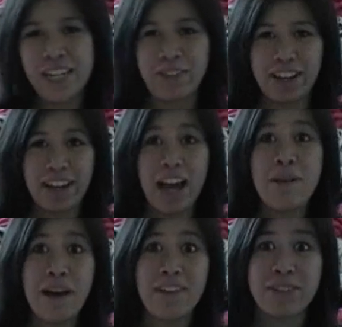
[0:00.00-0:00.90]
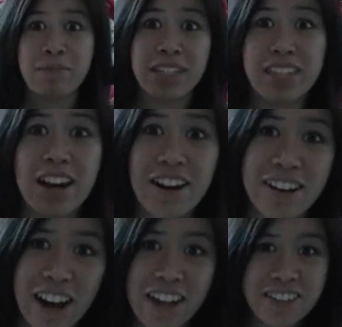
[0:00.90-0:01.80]
Anyway, I'm having my
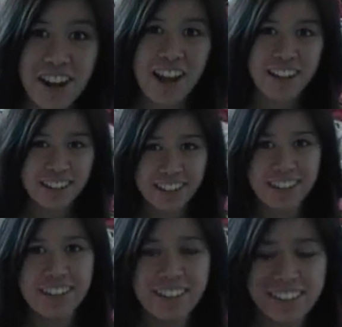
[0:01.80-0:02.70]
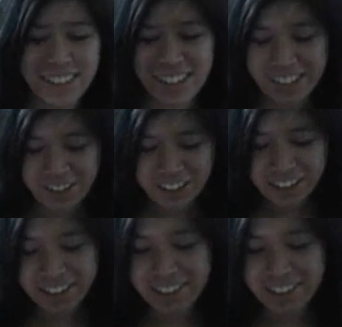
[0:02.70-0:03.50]
tarot cards read. Continue.